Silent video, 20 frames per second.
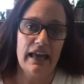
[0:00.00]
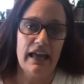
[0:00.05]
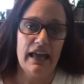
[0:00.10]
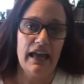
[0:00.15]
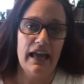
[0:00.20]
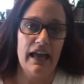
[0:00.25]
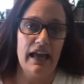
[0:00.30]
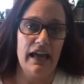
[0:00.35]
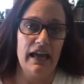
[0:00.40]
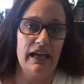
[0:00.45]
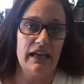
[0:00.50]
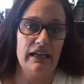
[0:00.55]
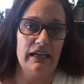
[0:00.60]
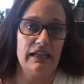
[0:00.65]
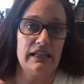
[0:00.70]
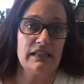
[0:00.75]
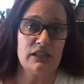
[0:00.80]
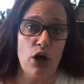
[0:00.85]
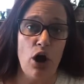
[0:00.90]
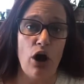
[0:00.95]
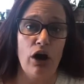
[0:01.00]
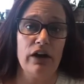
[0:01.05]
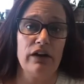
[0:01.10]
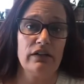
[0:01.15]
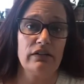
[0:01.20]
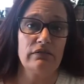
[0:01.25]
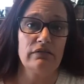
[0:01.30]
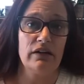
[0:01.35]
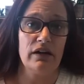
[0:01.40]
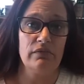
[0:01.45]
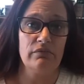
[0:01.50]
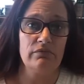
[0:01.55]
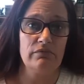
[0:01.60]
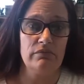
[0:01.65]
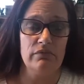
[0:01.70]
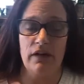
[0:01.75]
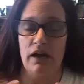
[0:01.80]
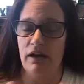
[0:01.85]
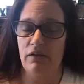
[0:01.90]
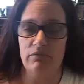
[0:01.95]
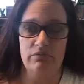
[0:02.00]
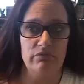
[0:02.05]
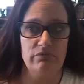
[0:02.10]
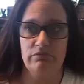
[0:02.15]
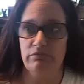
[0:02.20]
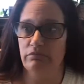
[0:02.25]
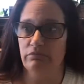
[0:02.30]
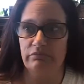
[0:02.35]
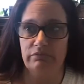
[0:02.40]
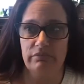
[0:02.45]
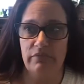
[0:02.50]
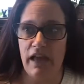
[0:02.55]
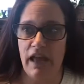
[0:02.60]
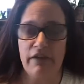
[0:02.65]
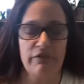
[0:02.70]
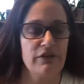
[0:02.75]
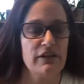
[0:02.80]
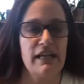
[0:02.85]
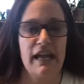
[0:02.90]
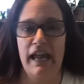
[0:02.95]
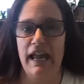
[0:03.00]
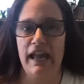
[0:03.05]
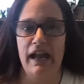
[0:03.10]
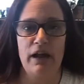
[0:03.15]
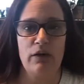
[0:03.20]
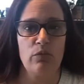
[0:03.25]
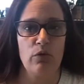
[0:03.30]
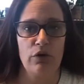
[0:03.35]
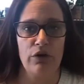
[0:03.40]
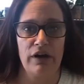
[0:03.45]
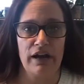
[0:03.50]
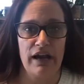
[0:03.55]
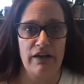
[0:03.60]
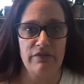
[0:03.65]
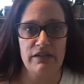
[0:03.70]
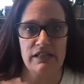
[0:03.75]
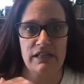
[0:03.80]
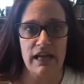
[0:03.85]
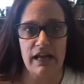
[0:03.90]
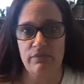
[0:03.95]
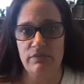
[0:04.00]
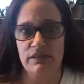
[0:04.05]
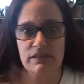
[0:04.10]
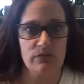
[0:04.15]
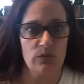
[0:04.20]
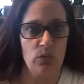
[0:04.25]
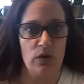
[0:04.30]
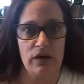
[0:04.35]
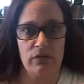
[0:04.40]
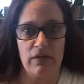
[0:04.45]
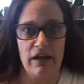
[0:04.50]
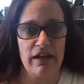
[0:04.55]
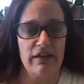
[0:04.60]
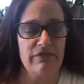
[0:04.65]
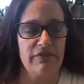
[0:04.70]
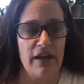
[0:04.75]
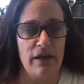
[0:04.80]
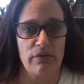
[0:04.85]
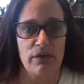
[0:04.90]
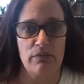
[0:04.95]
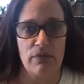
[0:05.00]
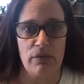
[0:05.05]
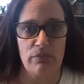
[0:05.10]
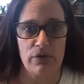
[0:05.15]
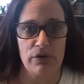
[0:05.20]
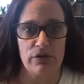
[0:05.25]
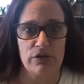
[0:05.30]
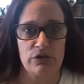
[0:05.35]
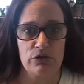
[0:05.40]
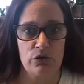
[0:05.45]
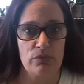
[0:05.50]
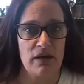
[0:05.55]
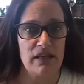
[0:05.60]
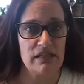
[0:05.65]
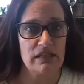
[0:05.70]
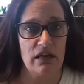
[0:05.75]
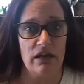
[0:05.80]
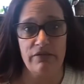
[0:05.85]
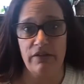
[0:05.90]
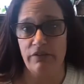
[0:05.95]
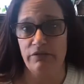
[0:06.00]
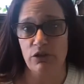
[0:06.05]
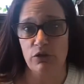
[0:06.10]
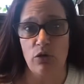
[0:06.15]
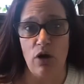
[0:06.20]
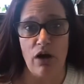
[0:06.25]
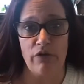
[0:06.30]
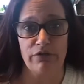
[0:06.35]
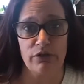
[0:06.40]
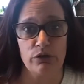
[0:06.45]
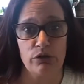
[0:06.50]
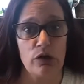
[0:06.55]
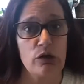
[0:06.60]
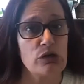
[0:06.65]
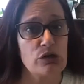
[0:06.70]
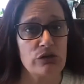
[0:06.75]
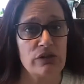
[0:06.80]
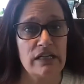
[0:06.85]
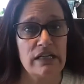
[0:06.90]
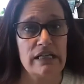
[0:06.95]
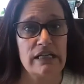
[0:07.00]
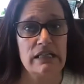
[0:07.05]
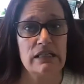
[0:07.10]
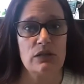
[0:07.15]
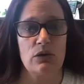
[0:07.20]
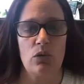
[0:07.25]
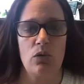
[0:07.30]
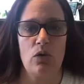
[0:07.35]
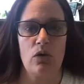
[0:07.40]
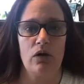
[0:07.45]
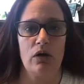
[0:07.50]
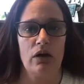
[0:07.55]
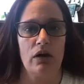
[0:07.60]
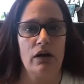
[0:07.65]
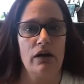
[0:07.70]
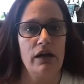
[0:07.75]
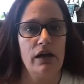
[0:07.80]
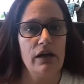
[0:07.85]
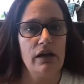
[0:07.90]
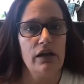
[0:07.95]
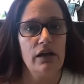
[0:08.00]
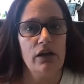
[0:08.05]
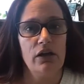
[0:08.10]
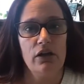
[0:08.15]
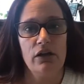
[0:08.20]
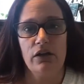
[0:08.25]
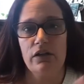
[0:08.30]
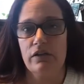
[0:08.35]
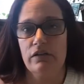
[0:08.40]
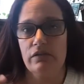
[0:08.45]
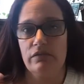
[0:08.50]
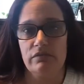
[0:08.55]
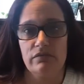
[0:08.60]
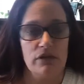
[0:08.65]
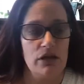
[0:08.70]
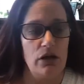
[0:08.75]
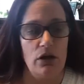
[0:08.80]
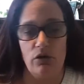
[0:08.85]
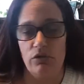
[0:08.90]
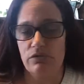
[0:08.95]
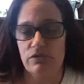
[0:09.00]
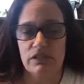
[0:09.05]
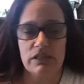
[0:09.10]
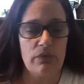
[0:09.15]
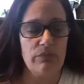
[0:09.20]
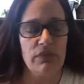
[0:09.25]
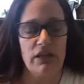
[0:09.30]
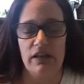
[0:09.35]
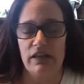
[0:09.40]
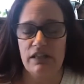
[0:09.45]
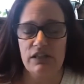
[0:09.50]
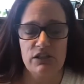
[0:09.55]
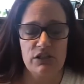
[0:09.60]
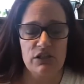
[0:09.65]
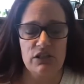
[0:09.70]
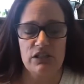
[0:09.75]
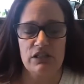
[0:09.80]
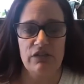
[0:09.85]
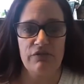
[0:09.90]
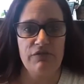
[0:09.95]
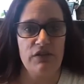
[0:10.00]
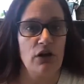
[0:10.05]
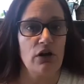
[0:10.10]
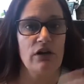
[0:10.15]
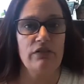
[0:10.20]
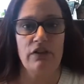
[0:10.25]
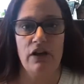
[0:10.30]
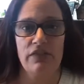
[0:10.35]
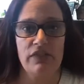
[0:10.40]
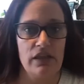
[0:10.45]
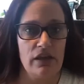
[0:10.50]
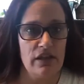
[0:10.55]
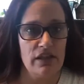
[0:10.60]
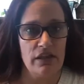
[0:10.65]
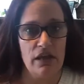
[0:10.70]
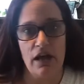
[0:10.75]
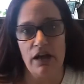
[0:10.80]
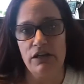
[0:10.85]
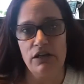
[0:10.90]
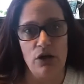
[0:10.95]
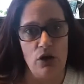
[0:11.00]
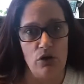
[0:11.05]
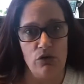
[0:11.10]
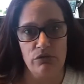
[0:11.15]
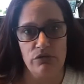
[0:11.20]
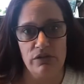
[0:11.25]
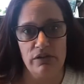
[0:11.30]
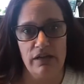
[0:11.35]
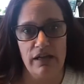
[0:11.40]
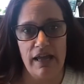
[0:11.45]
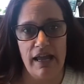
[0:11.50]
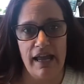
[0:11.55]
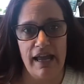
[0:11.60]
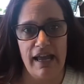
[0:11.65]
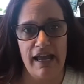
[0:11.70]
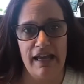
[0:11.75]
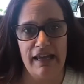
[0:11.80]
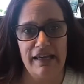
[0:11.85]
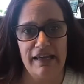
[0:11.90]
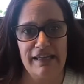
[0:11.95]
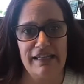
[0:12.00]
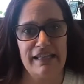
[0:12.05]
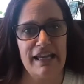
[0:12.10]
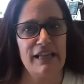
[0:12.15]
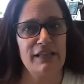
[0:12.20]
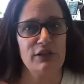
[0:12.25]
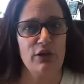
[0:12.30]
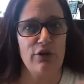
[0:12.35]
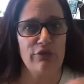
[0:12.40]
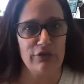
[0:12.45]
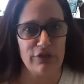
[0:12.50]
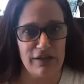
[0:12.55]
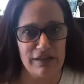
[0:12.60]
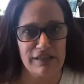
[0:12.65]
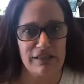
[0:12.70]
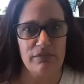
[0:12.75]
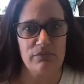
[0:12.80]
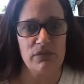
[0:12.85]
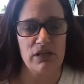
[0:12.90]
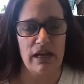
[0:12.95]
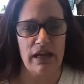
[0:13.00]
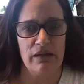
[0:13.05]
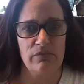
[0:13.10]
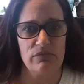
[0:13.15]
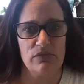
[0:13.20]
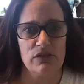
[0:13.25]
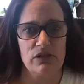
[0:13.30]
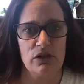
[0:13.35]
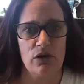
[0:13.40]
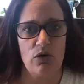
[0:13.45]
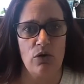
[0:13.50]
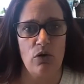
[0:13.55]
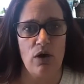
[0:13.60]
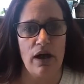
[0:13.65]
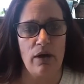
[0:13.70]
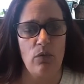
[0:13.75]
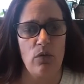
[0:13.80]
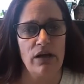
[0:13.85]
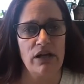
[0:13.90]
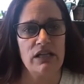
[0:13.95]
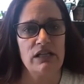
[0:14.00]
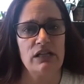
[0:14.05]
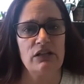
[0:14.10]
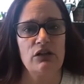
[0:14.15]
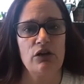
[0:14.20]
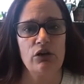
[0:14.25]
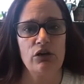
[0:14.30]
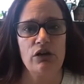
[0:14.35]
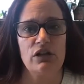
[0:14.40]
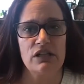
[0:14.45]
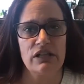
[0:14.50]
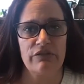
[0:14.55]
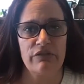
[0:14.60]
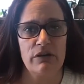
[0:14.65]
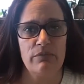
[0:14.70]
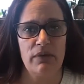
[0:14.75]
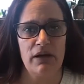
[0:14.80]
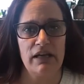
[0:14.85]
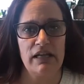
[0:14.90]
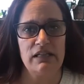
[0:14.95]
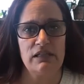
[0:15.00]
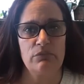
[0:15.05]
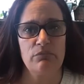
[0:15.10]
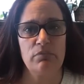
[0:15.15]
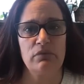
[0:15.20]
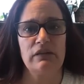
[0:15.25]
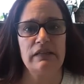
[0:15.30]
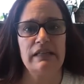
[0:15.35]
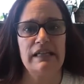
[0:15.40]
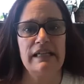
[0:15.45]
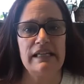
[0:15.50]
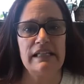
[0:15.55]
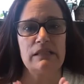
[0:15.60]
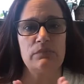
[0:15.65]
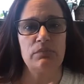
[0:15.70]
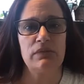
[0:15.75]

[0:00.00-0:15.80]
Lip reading: and it's hard. I'm every day I worry every time one of my family members or myself have to go out for groceries or something. It's just the fear of the unknown, and it takes over us sometimes. So I want to encourage everybody to please